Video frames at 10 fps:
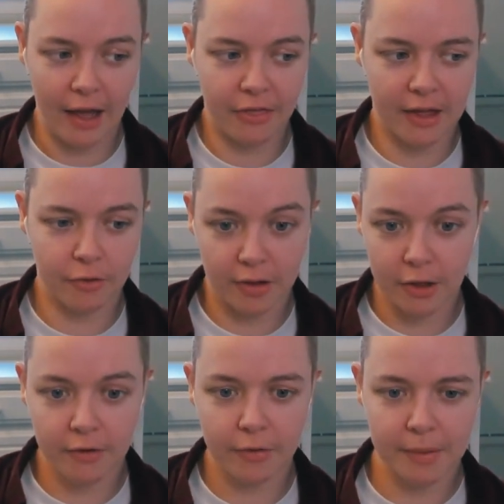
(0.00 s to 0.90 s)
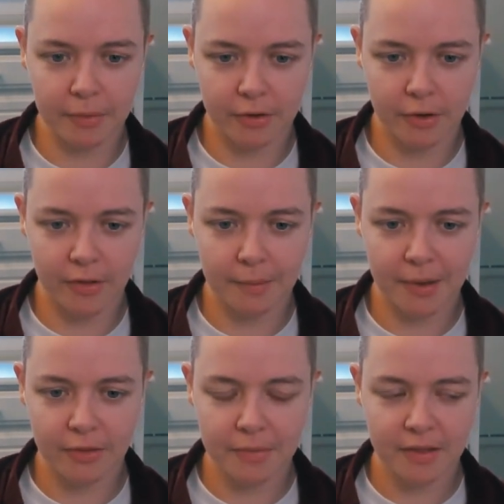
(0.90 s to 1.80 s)
I think it's really good for people to know that
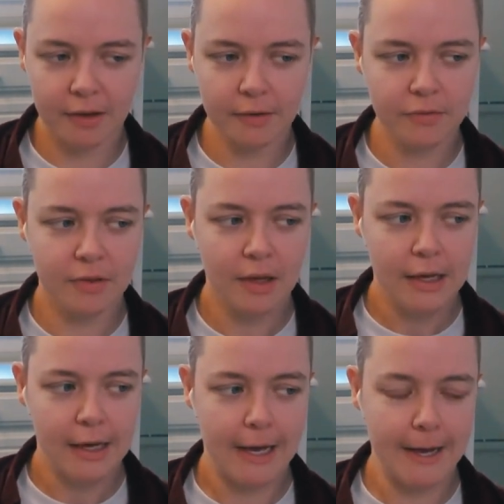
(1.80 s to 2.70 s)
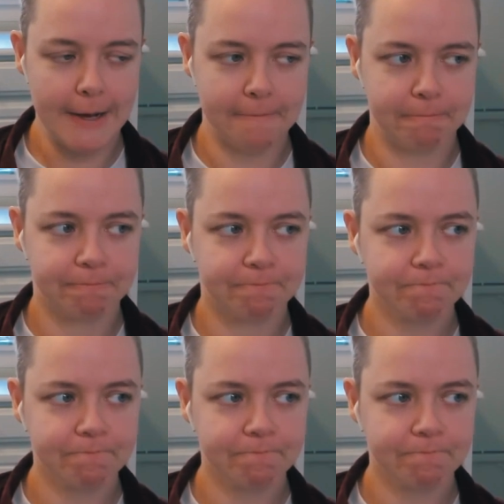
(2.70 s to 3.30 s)
about themselves. Um,